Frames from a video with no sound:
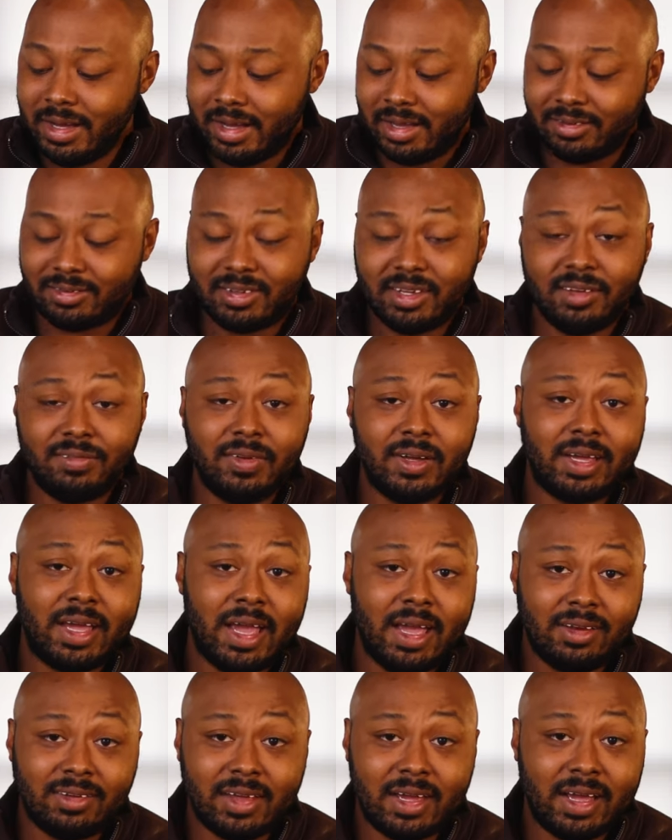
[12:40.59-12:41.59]
and see if it
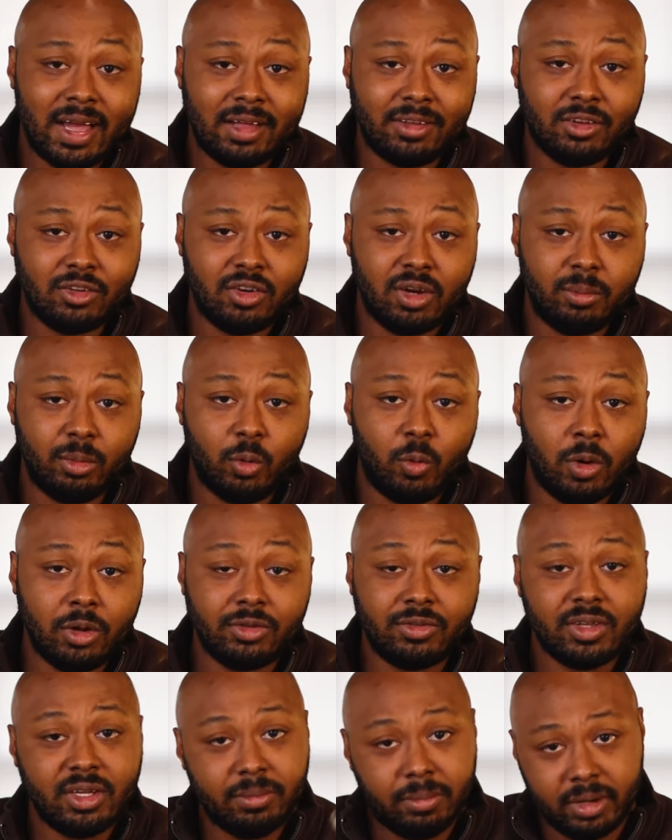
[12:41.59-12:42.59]
can't take out this number
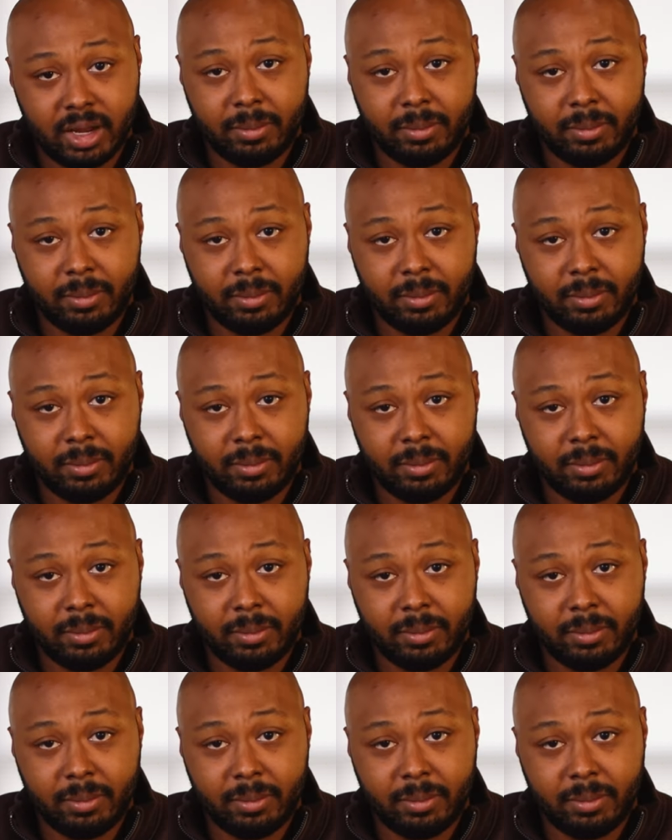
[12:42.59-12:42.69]
one seed.